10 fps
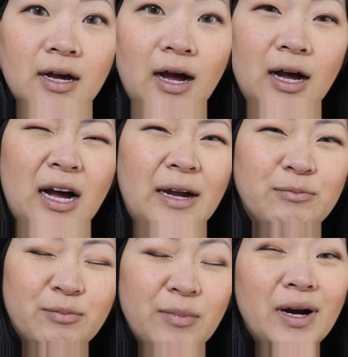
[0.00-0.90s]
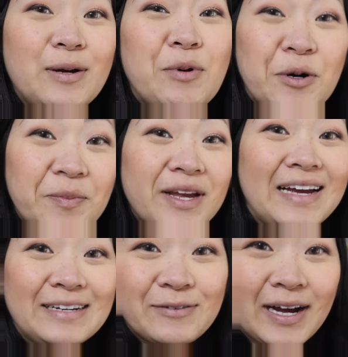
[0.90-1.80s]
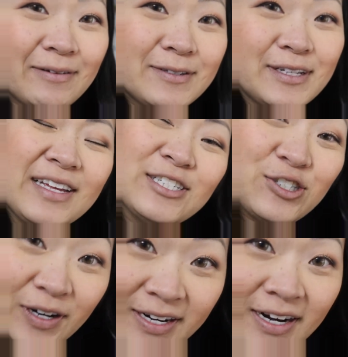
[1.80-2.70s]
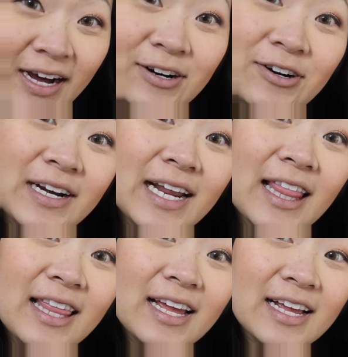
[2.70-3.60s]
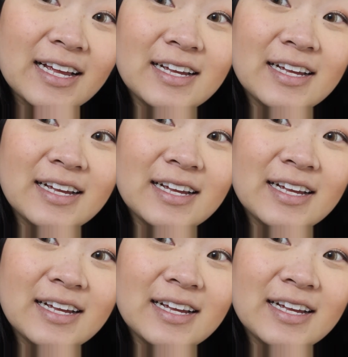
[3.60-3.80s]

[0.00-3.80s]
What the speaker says: I'm hoping I don't have to like strain it out or anything.